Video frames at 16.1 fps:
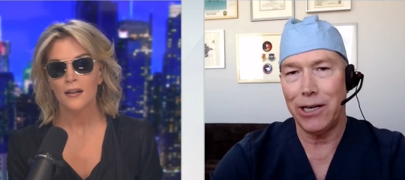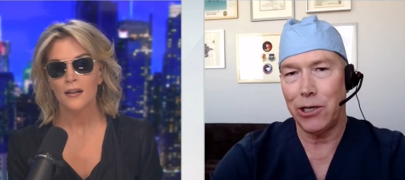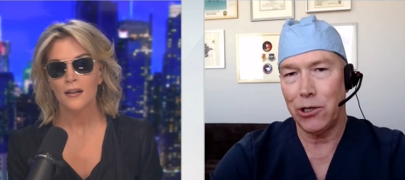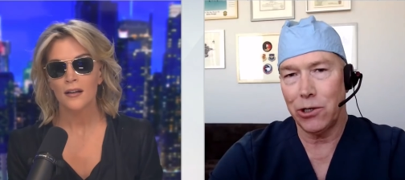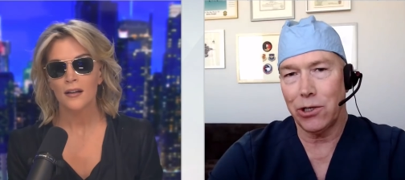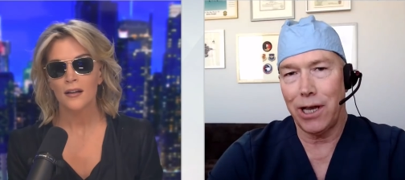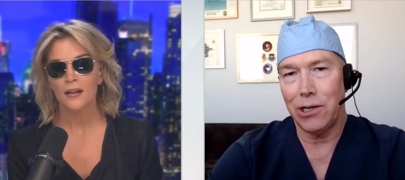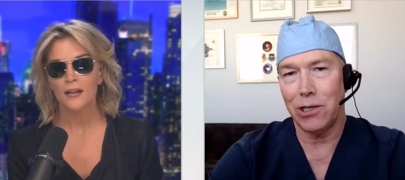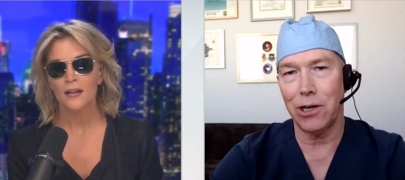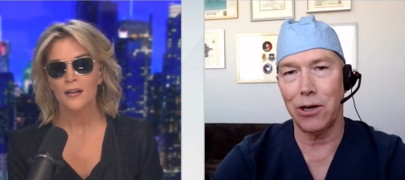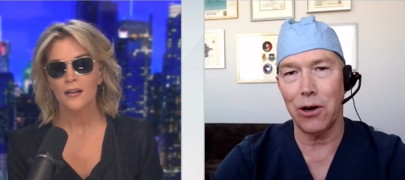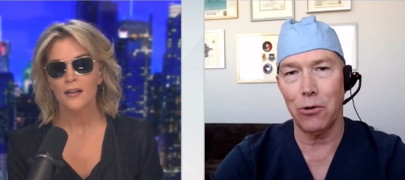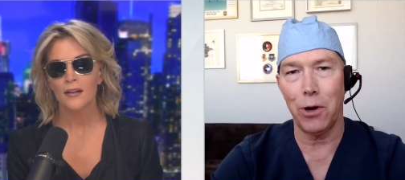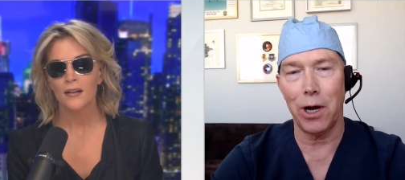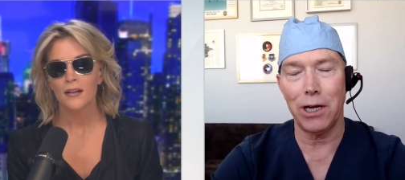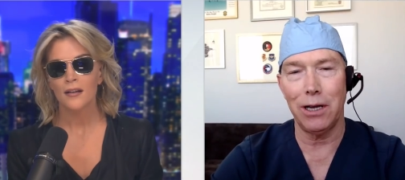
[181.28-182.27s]
Speaker 1: but it just stays there,
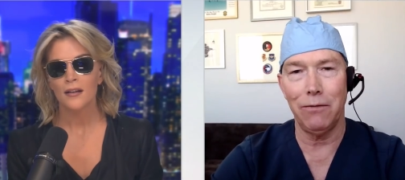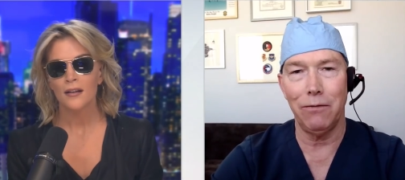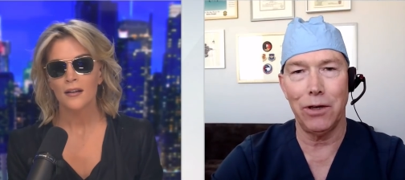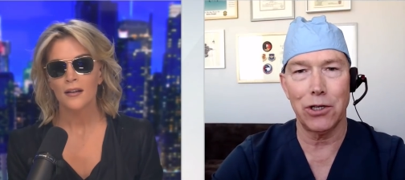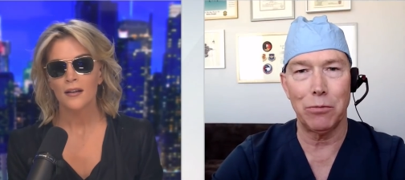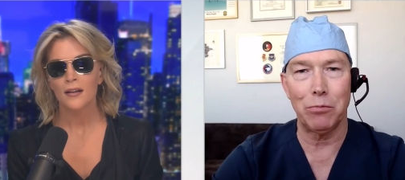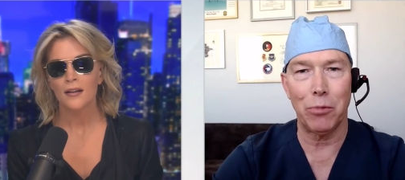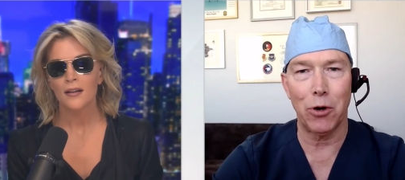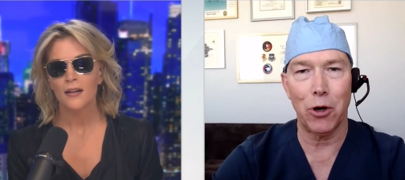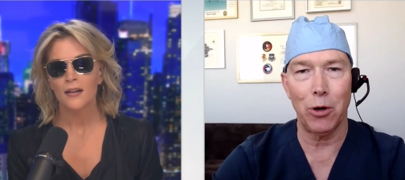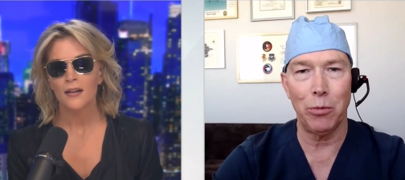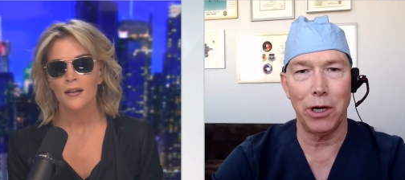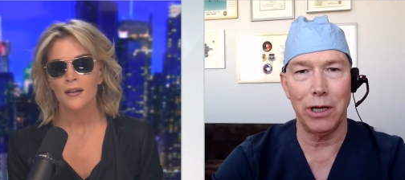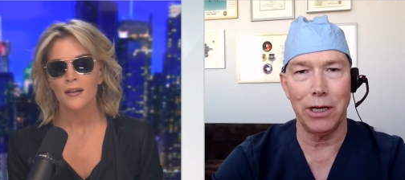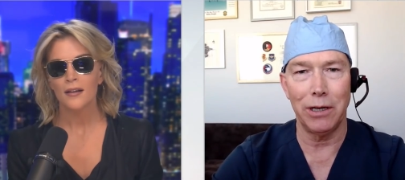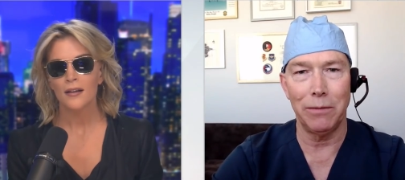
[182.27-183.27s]
correcting vision
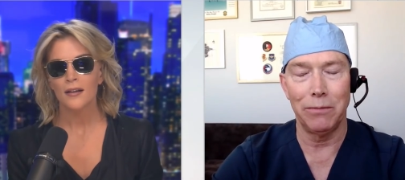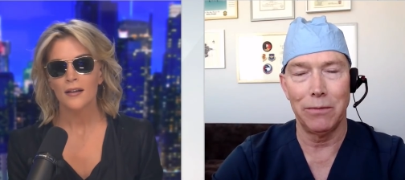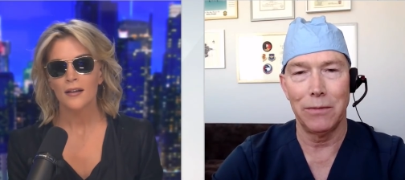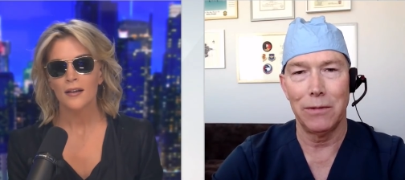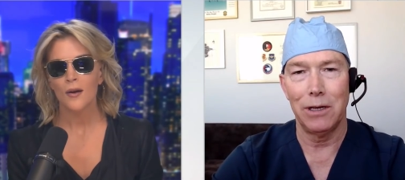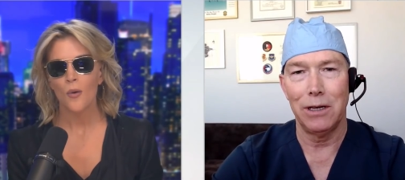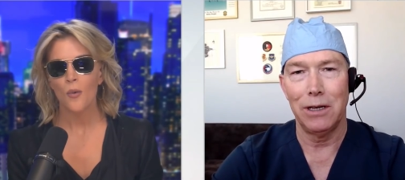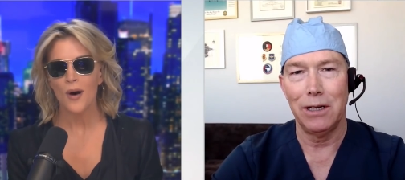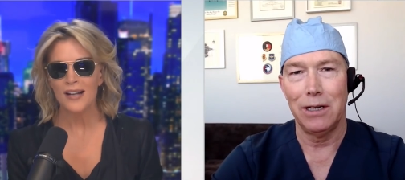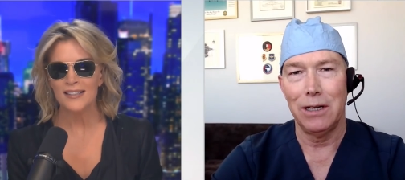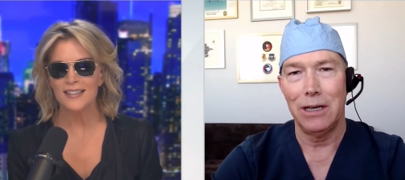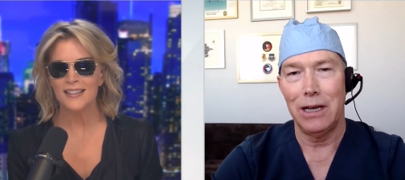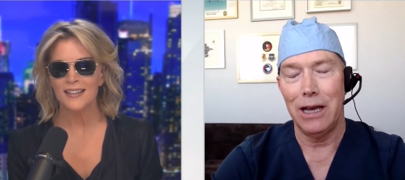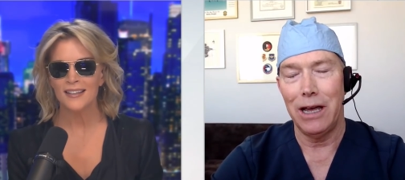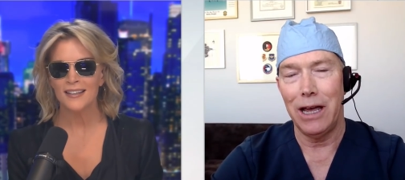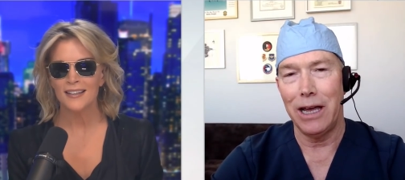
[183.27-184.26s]
permanently.
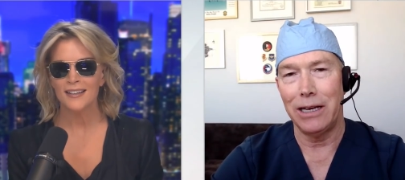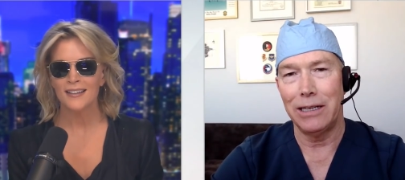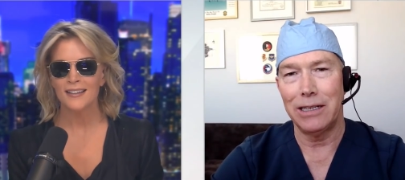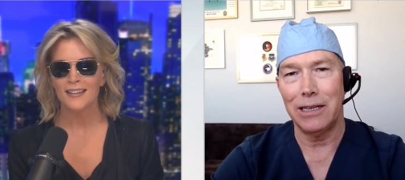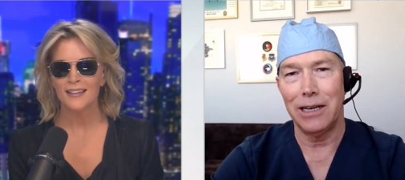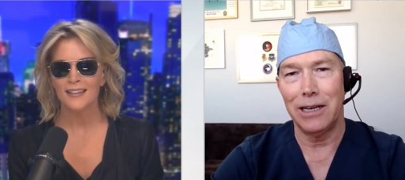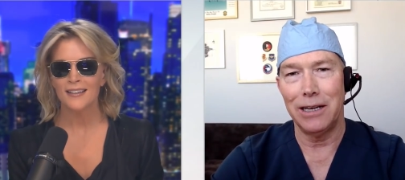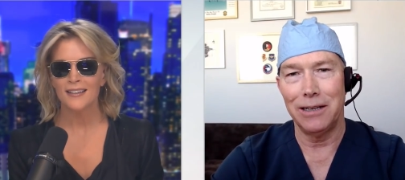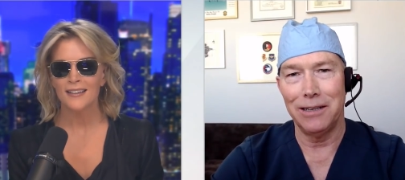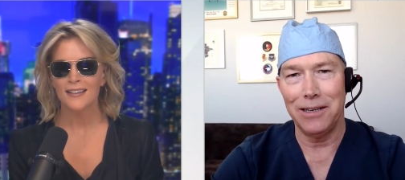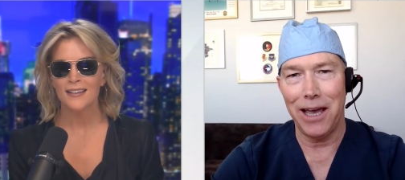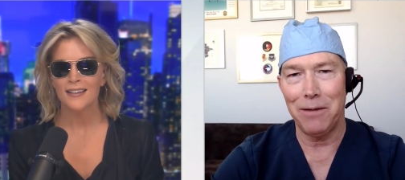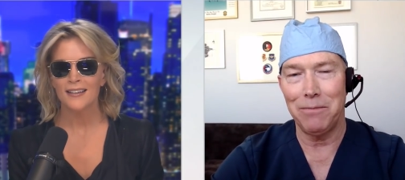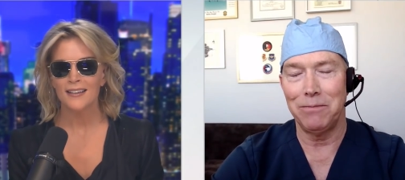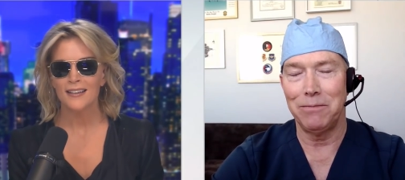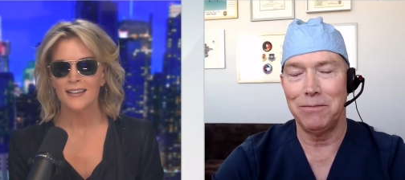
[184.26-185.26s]
What? And uh,
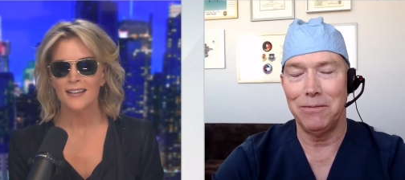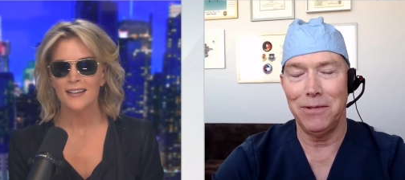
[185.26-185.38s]
yeah,